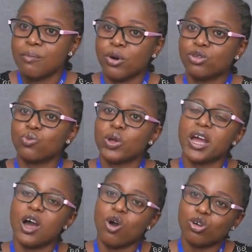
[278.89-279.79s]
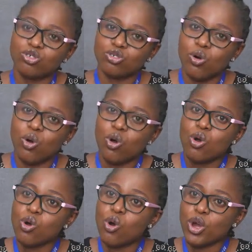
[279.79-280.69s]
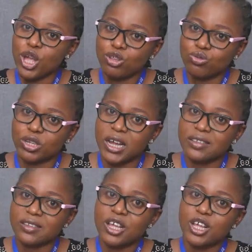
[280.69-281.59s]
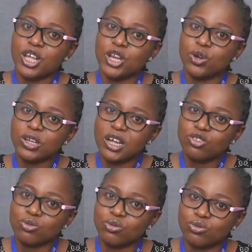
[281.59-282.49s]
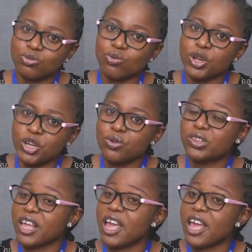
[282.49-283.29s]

but we can also go into that in order to reduce